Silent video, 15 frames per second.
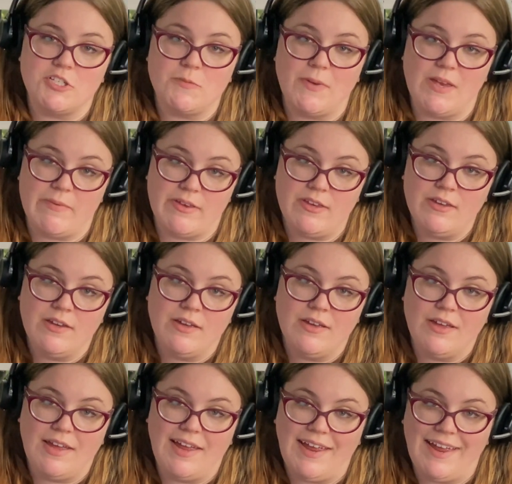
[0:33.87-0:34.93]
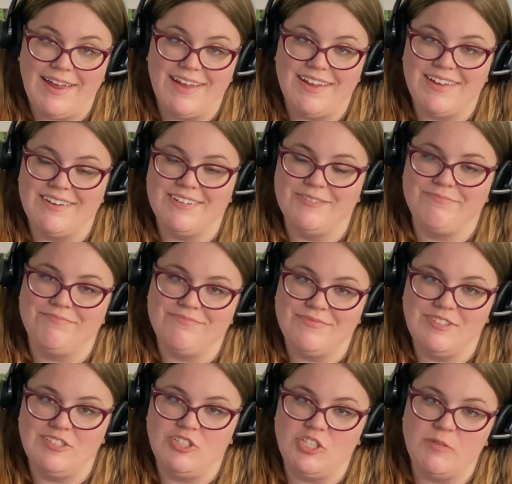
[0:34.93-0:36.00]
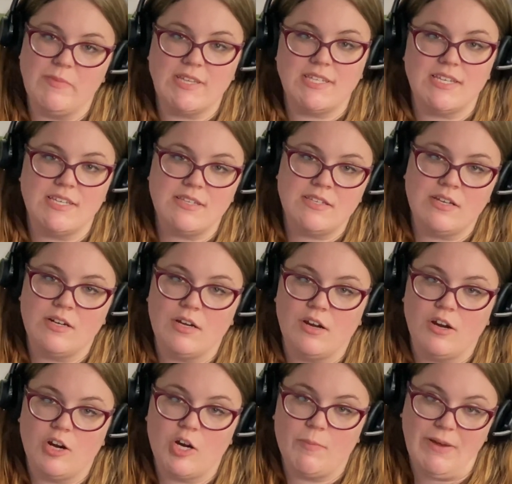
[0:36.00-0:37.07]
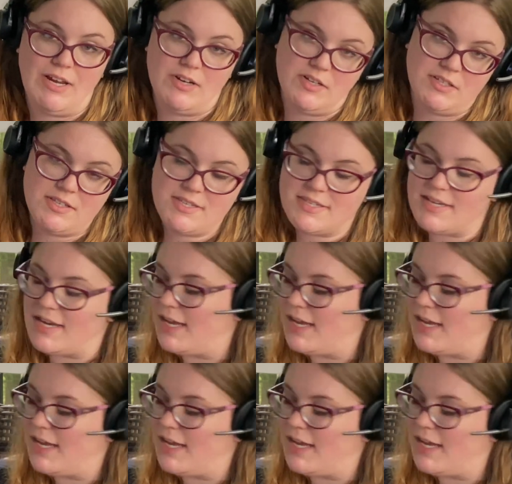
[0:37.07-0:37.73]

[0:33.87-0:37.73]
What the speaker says: baby and she misses her parents.